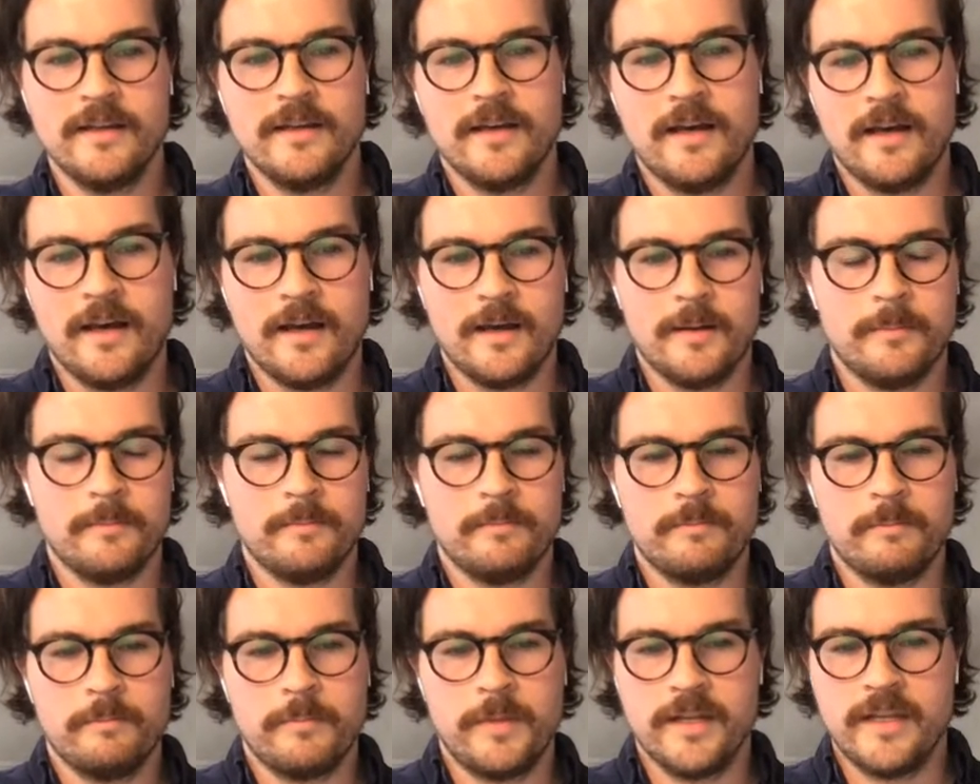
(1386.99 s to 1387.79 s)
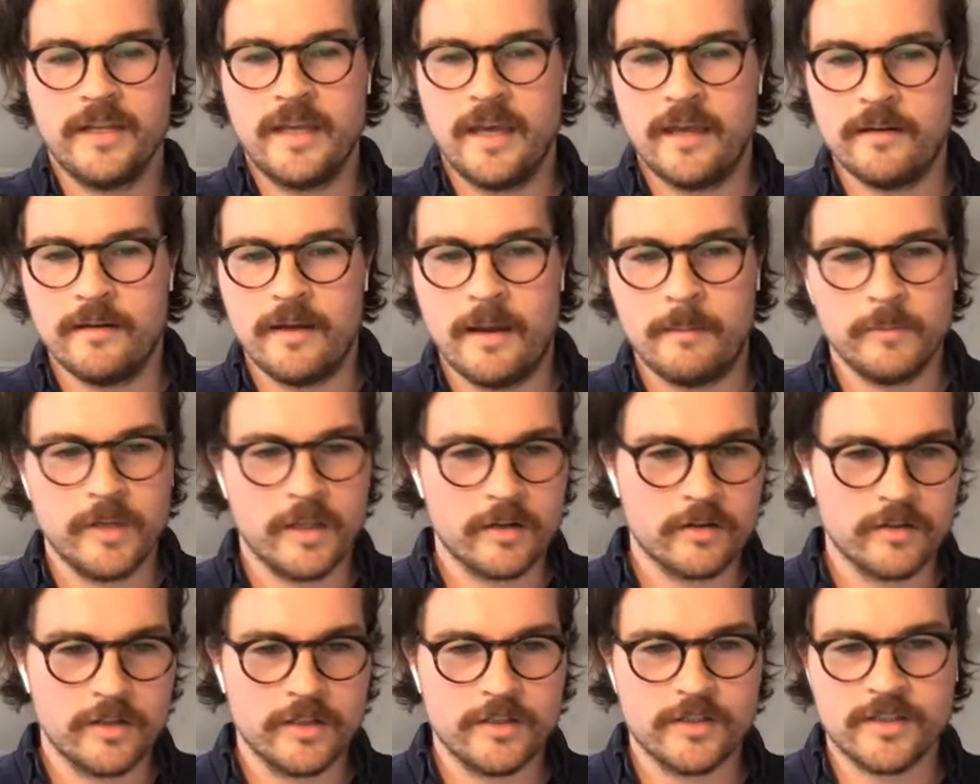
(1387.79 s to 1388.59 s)
Um, but again, I'm
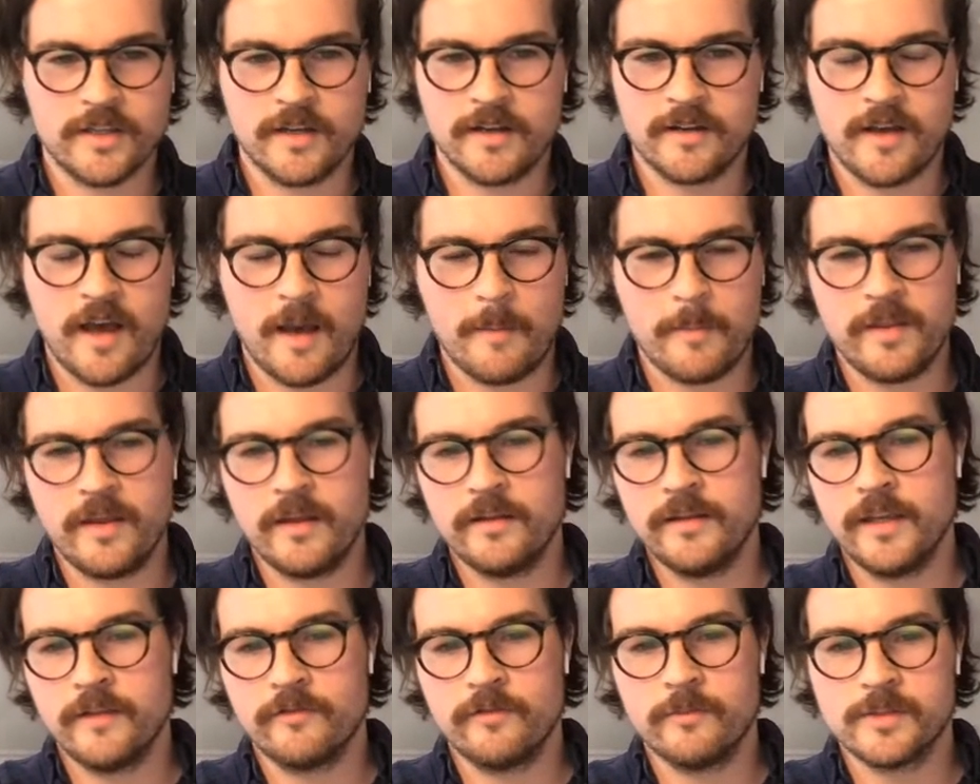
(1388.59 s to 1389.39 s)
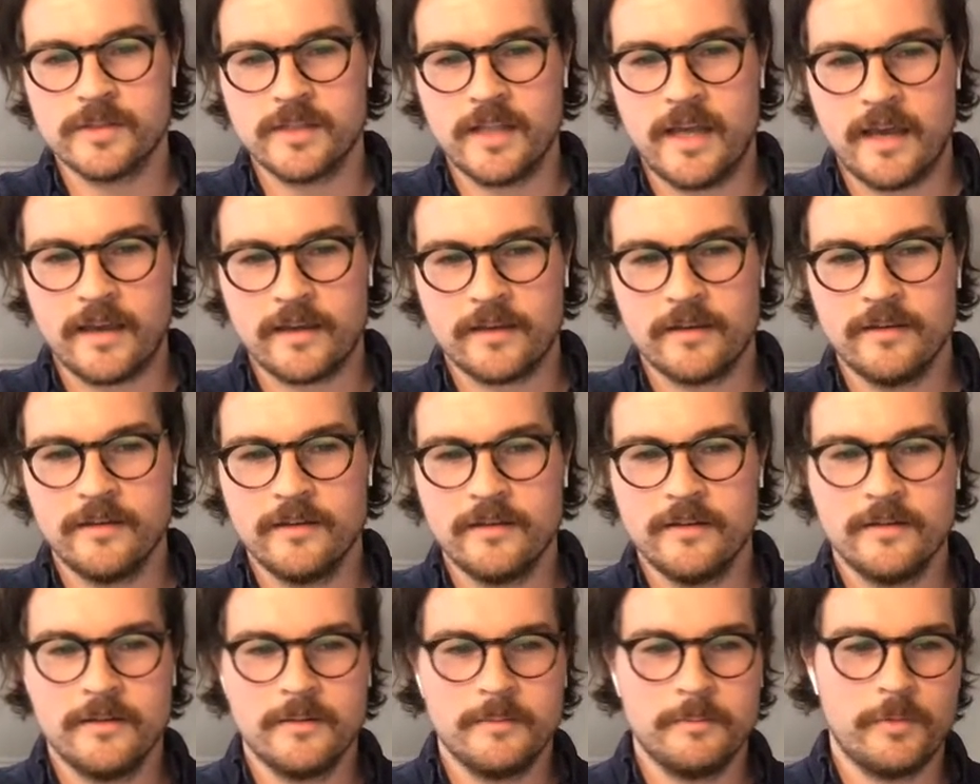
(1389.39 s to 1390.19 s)
literally just going to copy that link from Slack,
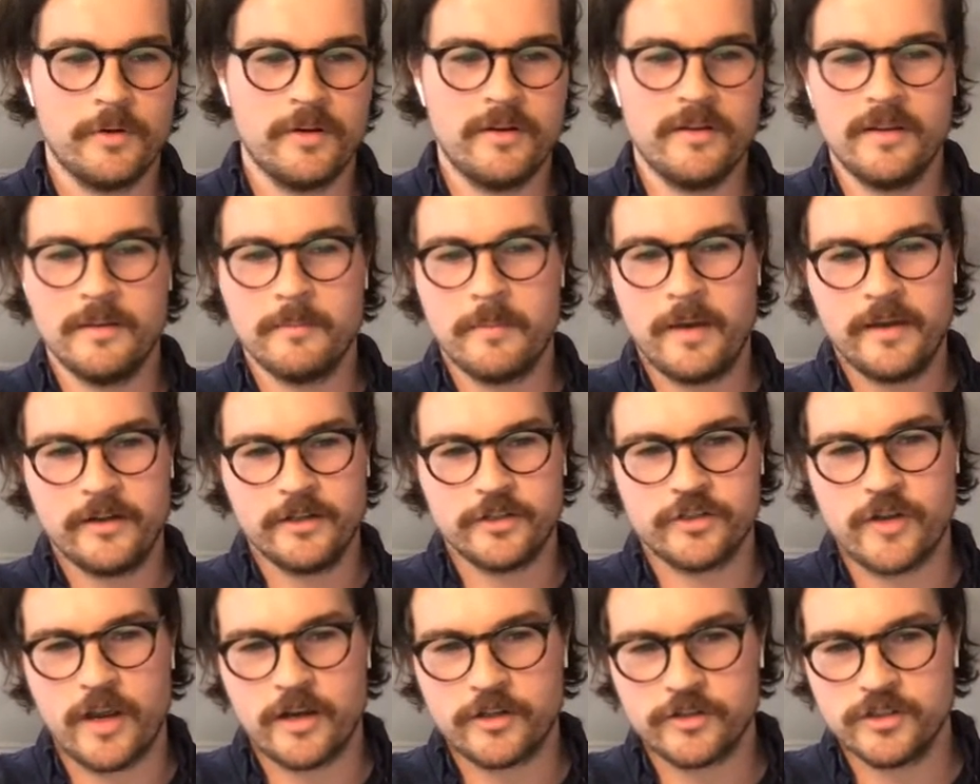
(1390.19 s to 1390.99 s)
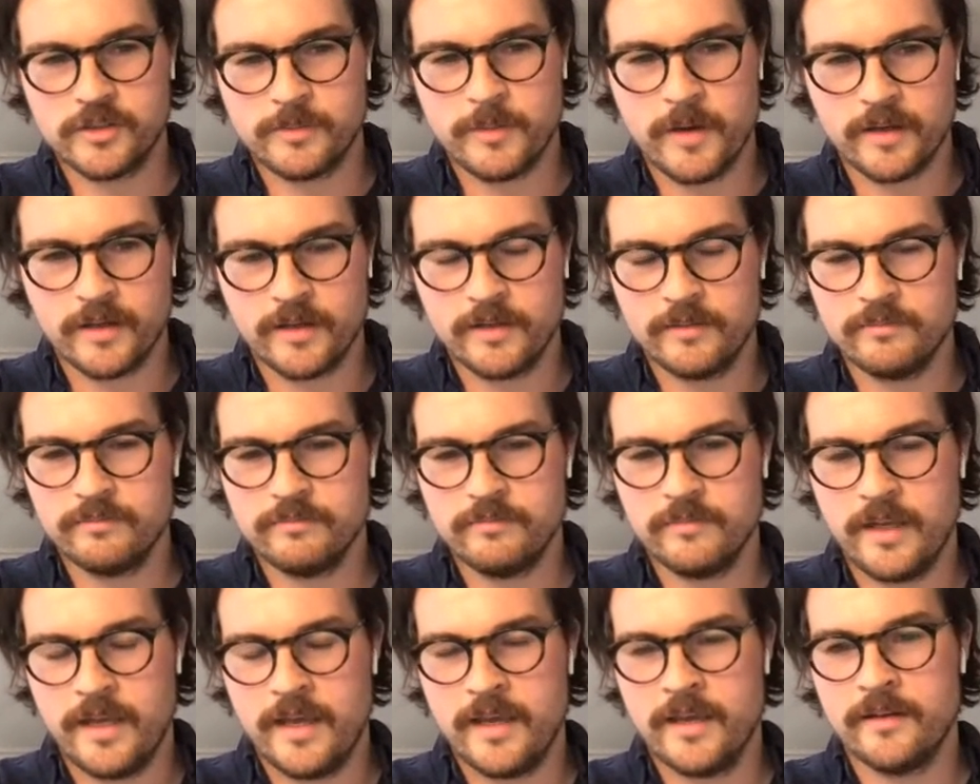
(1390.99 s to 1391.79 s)
put it in my distractions bucket,
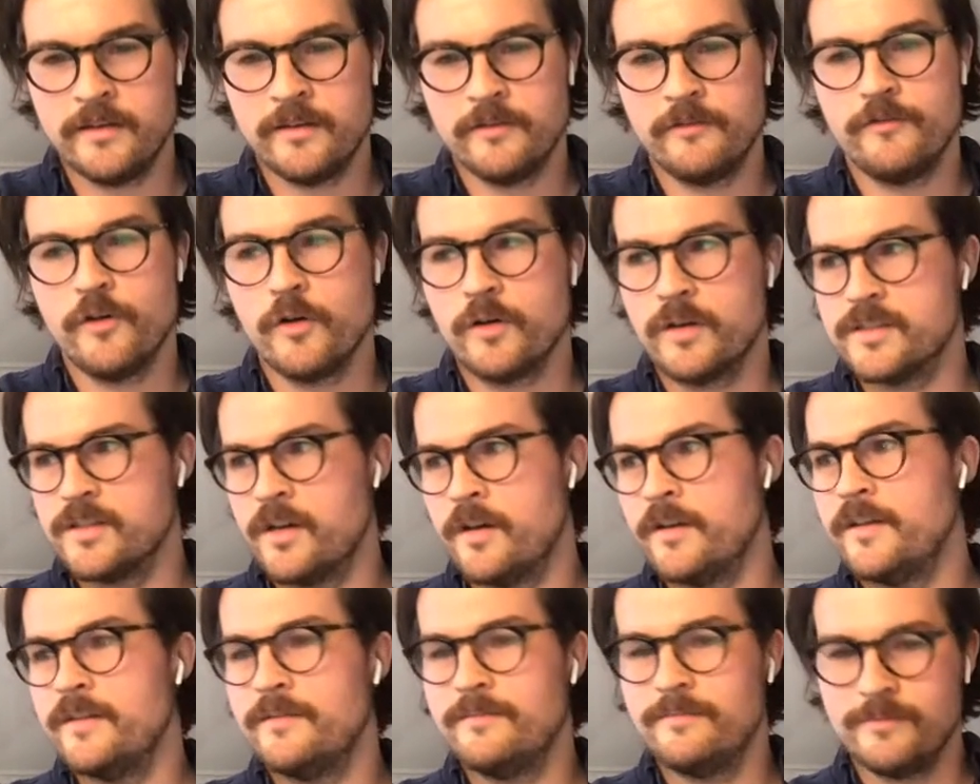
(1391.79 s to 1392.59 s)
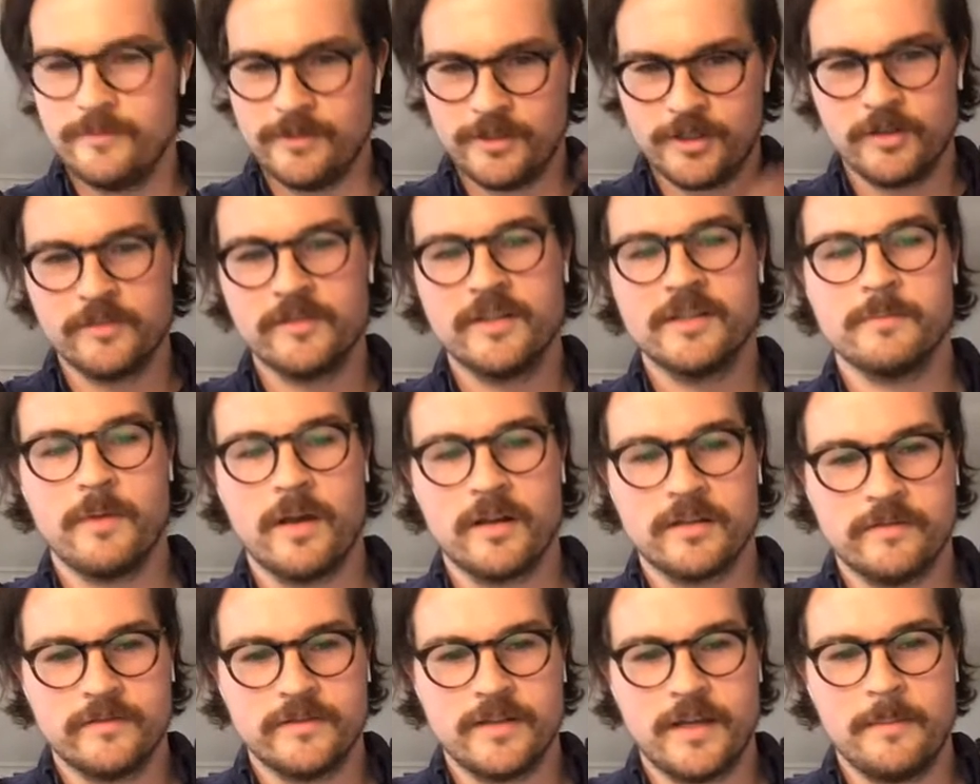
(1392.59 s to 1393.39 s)
and focus on it during these
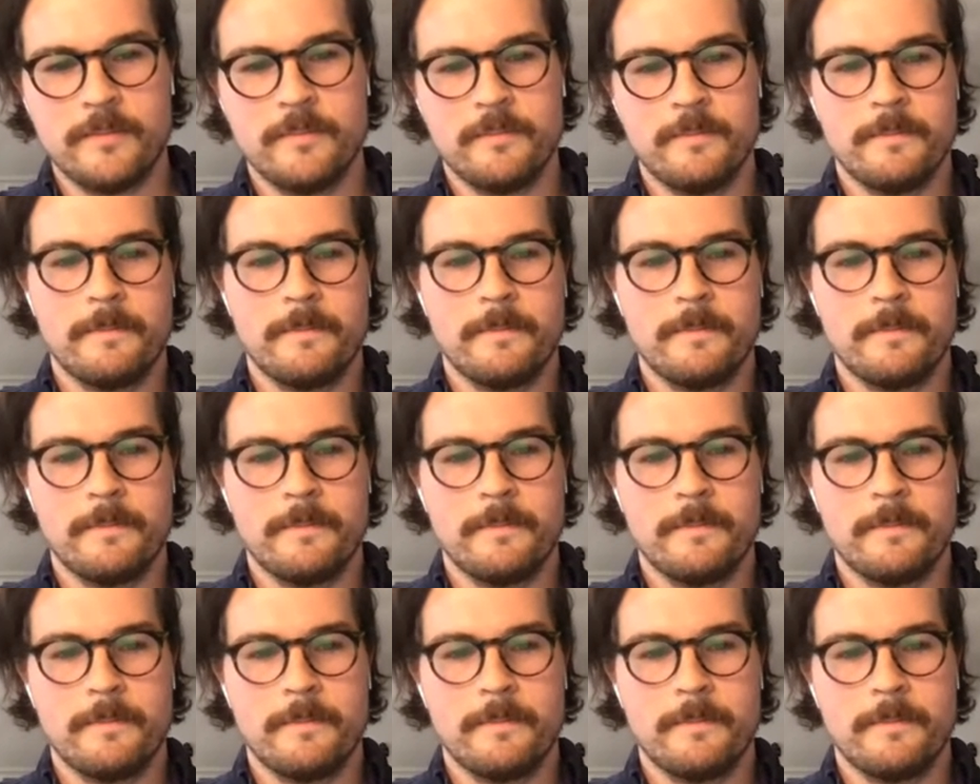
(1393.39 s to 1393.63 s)
blocks of time.